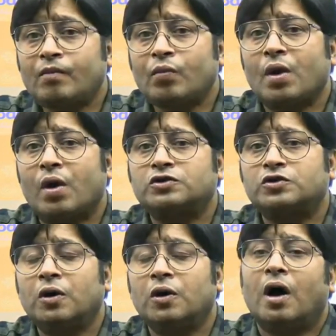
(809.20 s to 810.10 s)

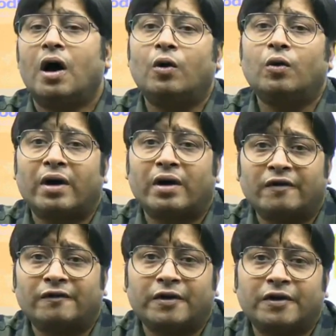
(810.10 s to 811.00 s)
Also, how current
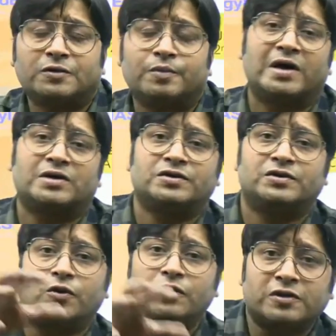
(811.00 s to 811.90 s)
affairs matches
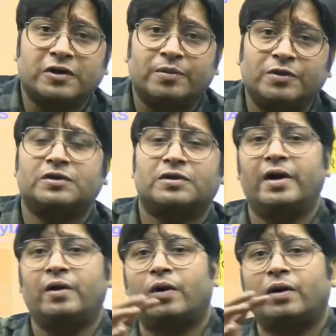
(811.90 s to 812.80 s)
your syllabus,
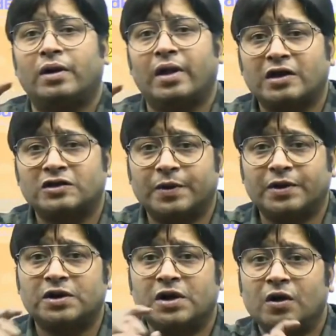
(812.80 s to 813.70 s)
right? What are the
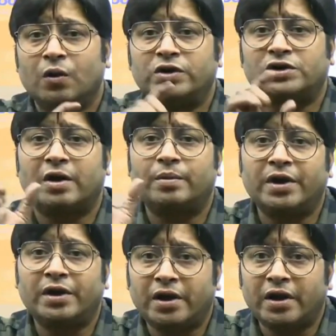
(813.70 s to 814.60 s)
aspects which can be
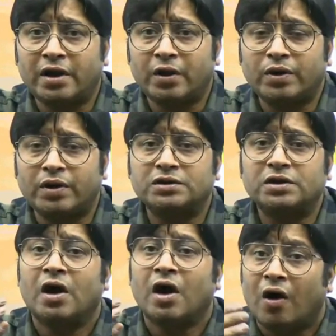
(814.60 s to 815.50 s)
integrated with this?
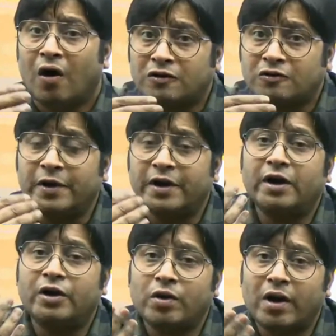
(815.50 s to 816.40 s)

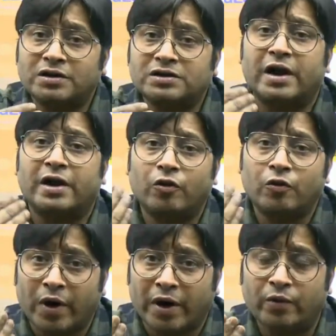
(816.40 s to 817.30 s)
Automatically, you will understand,
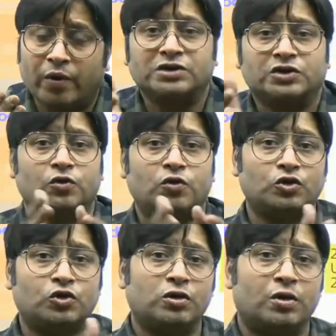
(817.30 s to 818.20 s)
don't worry, once you
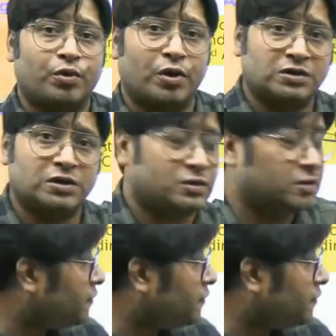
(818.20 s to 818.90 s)
go through the process of